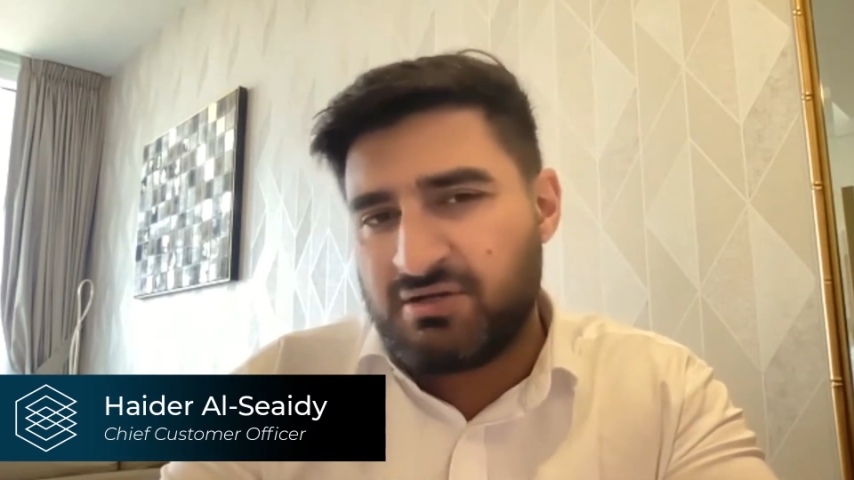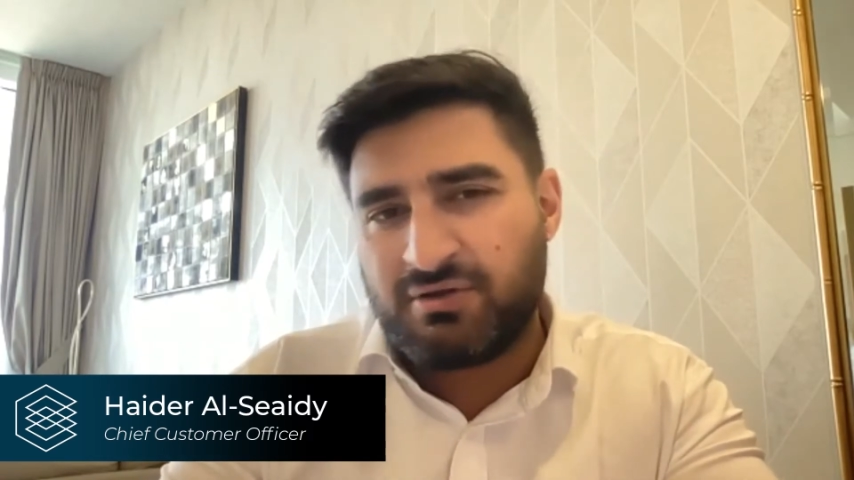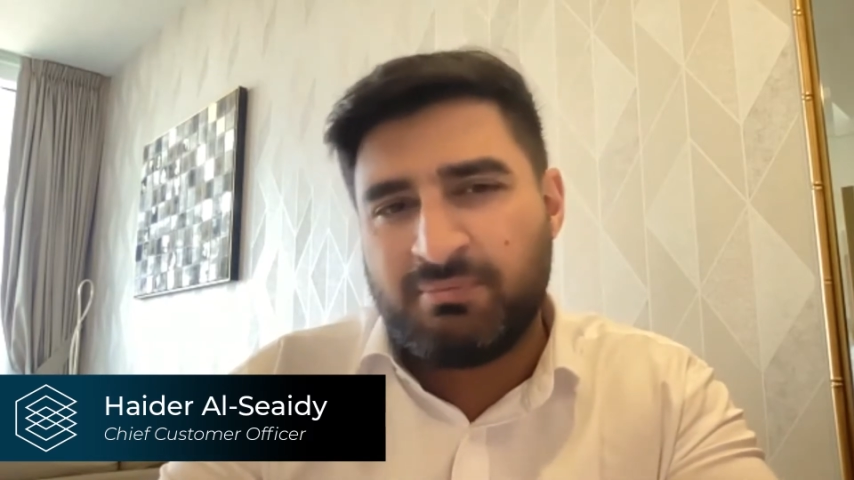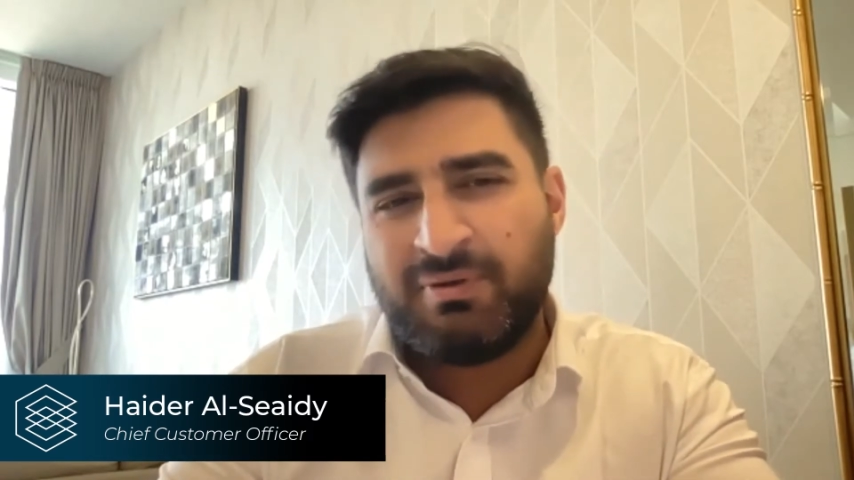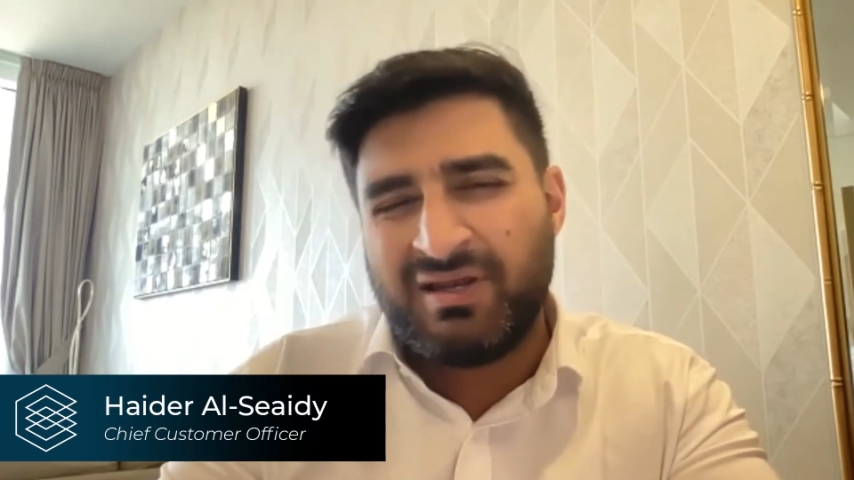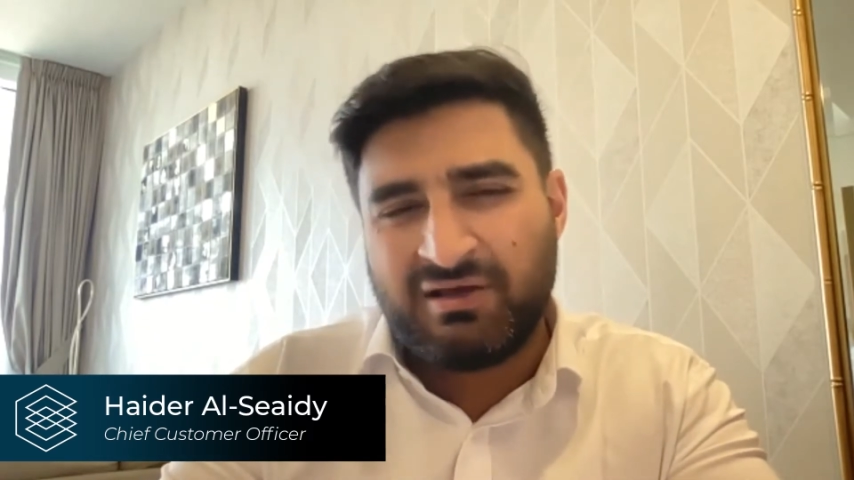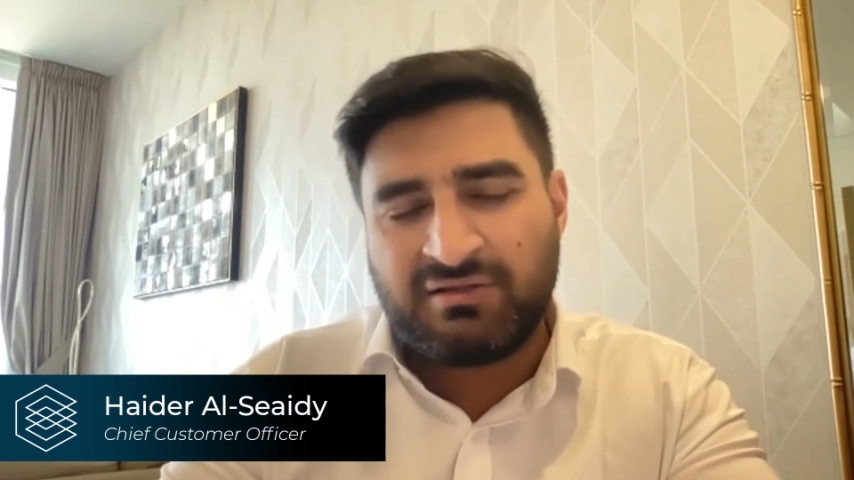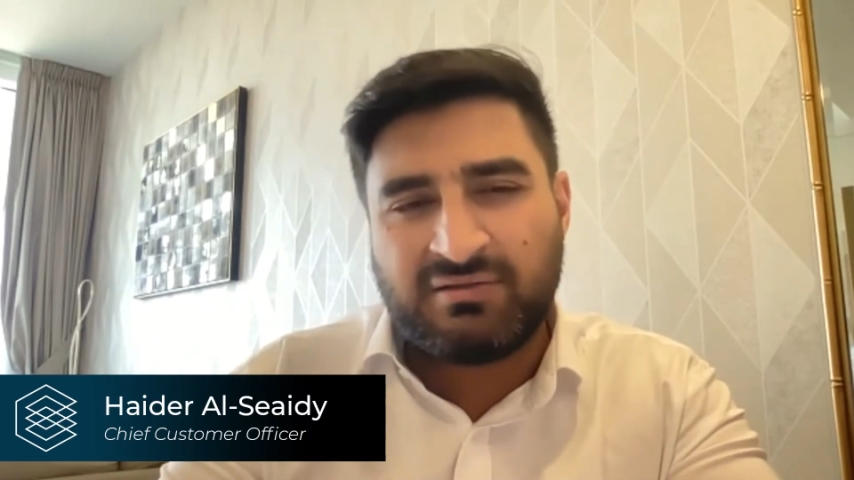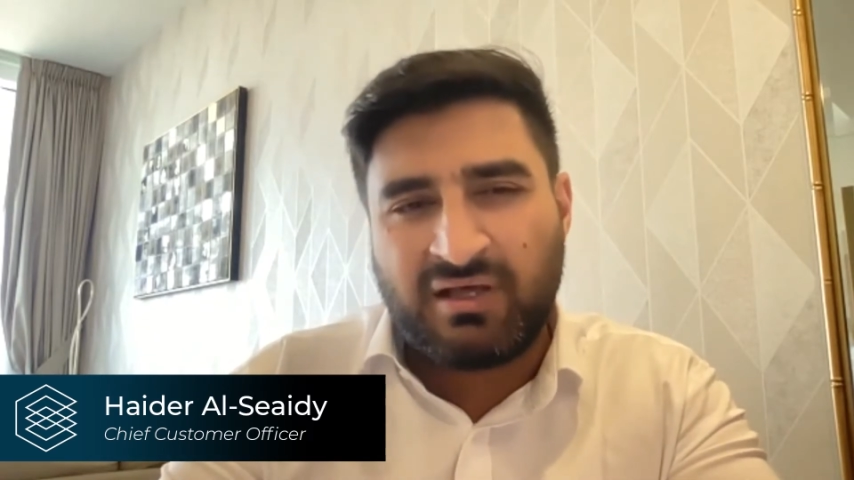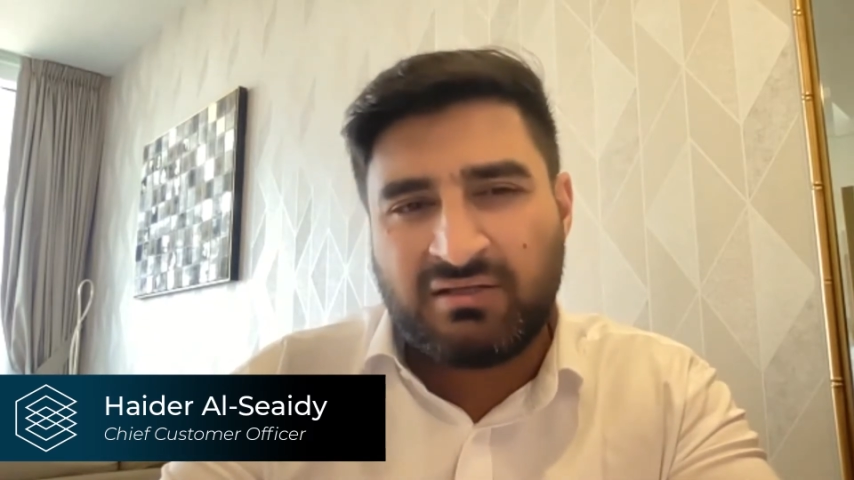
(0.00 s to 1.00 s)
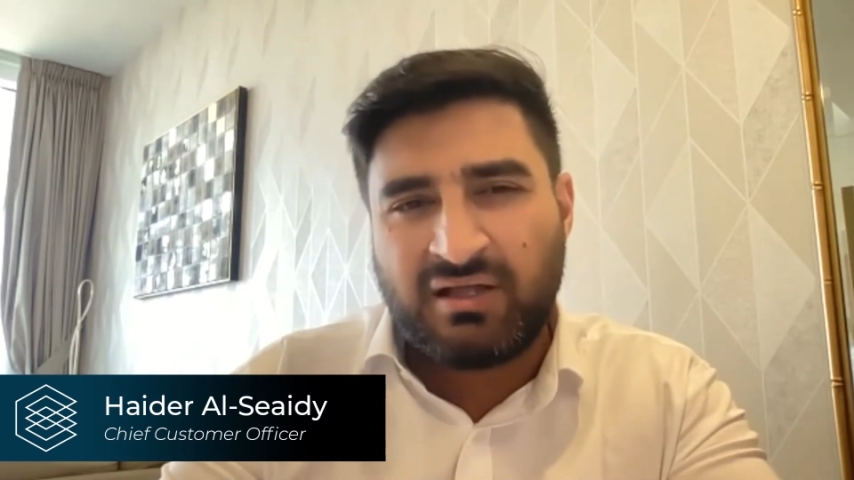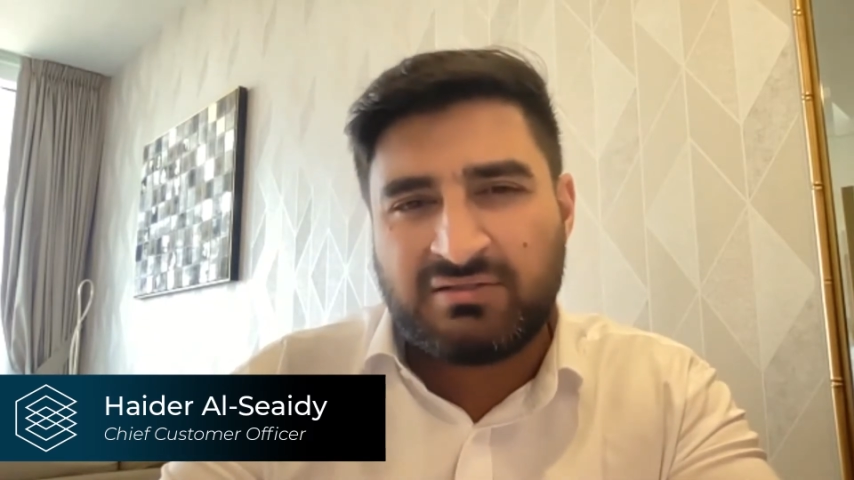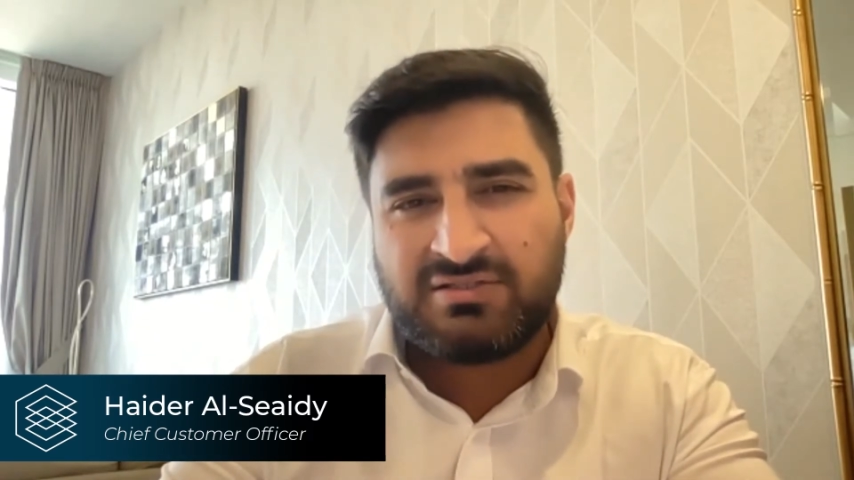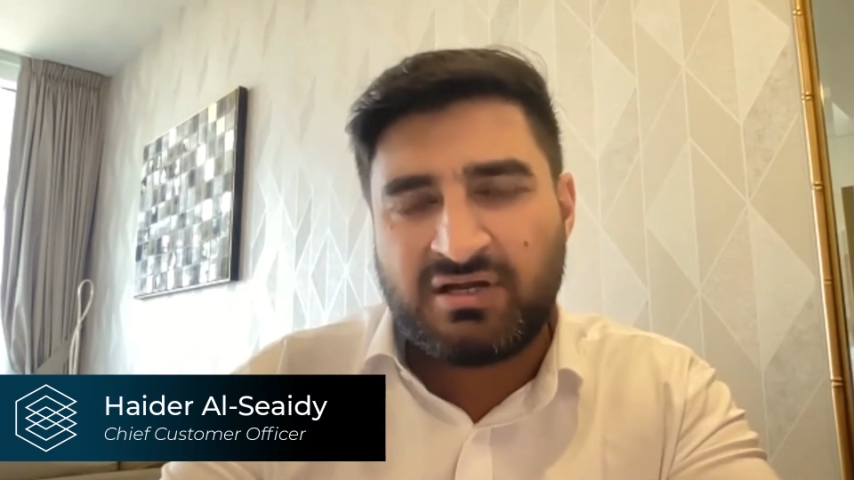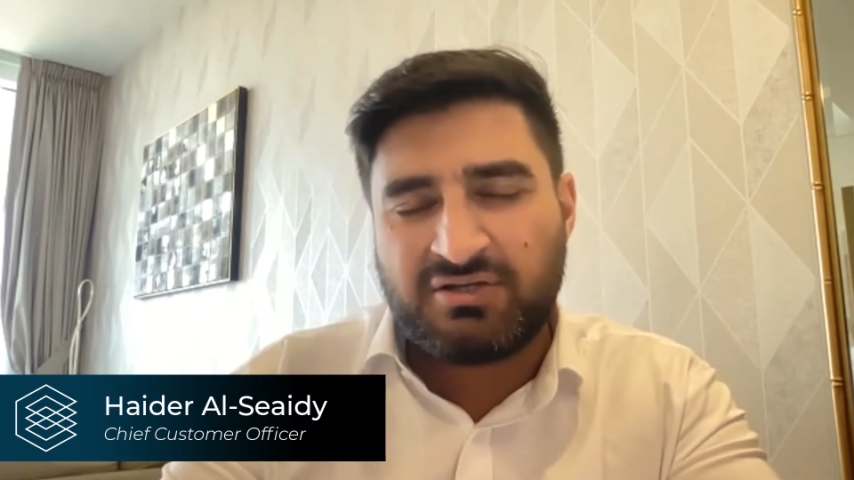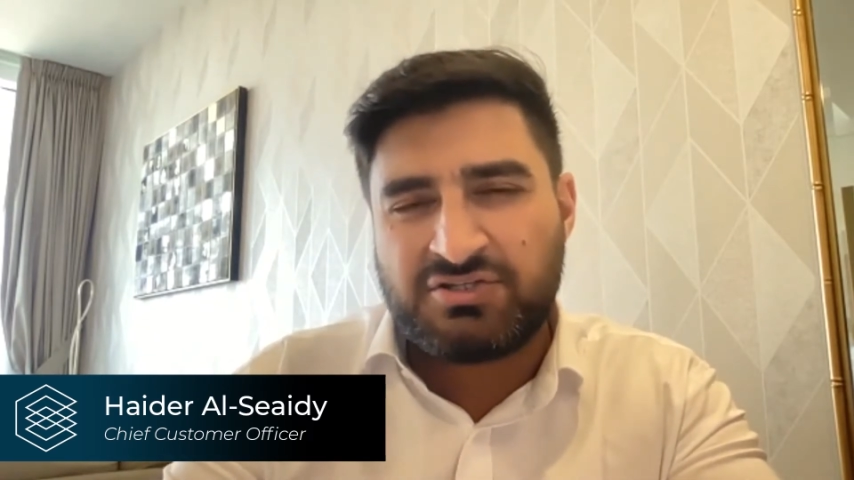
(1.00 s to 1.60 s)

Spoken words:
completely untouched.